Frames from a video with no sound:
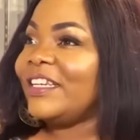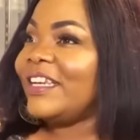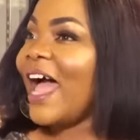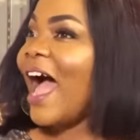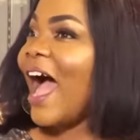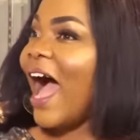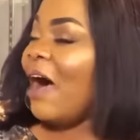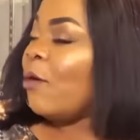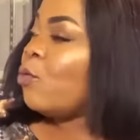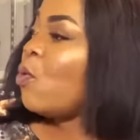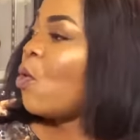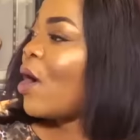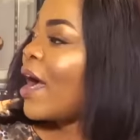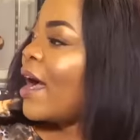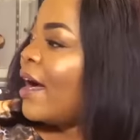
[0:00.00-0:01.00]
da I
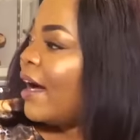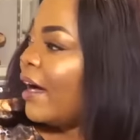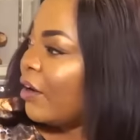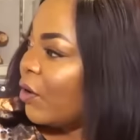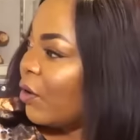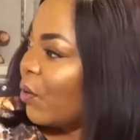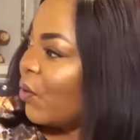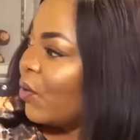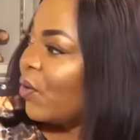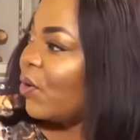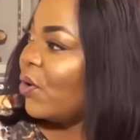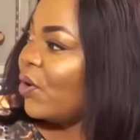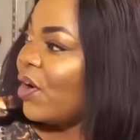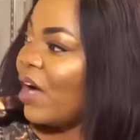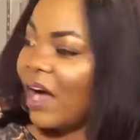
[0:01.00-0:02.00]
walk on no
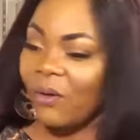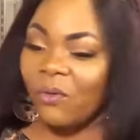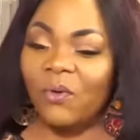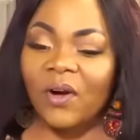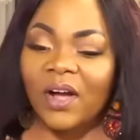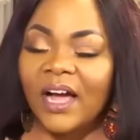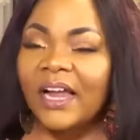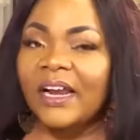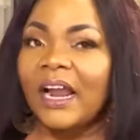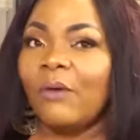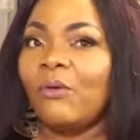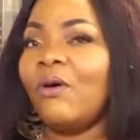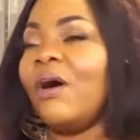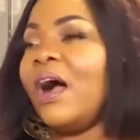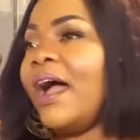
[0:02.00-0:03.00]
I walk on
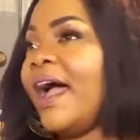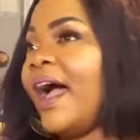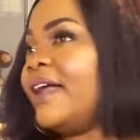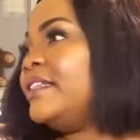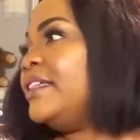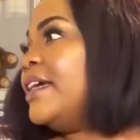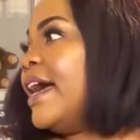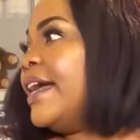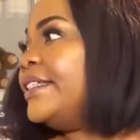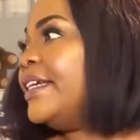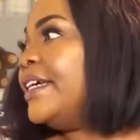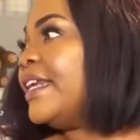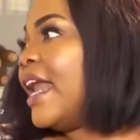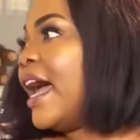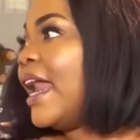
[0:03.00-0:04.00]

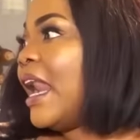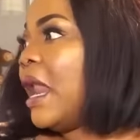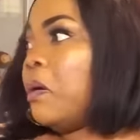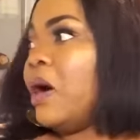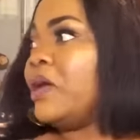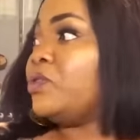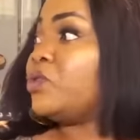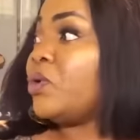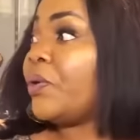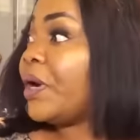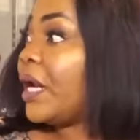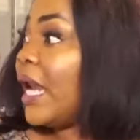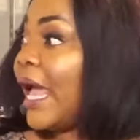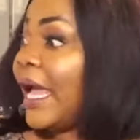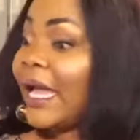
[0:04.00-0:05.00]
I na now I
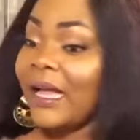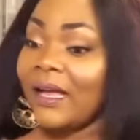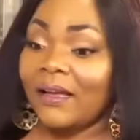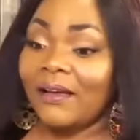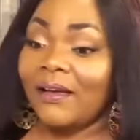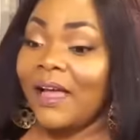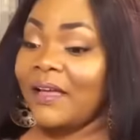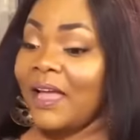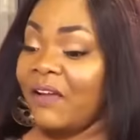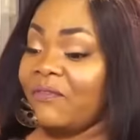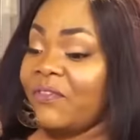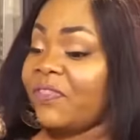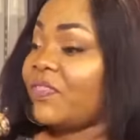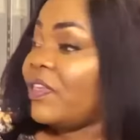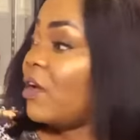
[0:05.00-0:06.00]
sorry like
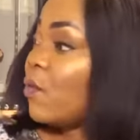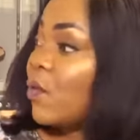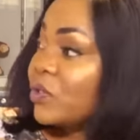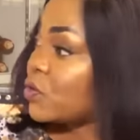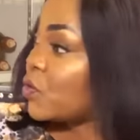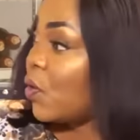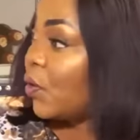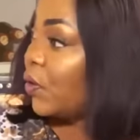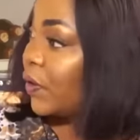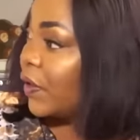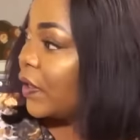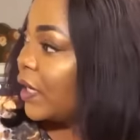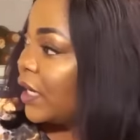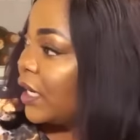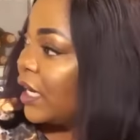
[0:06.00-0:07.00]
everything was gone,
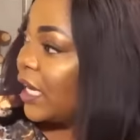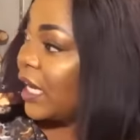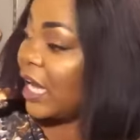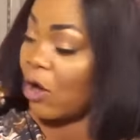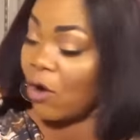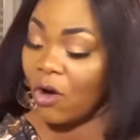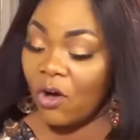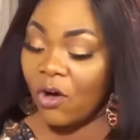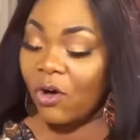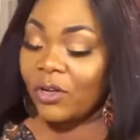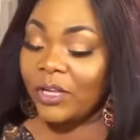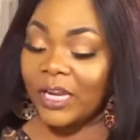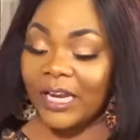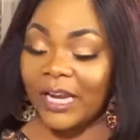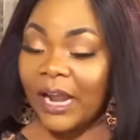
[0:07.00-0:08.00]
all
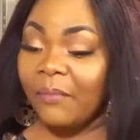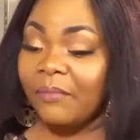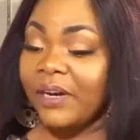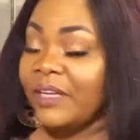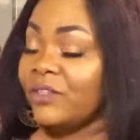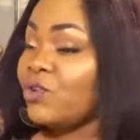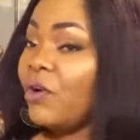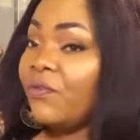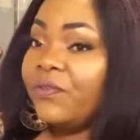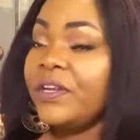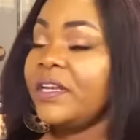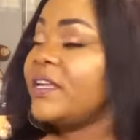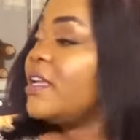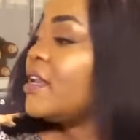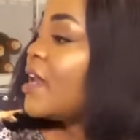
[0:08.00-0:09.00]
the numbness not
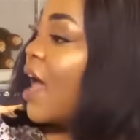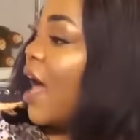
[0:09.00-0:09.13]
feeling in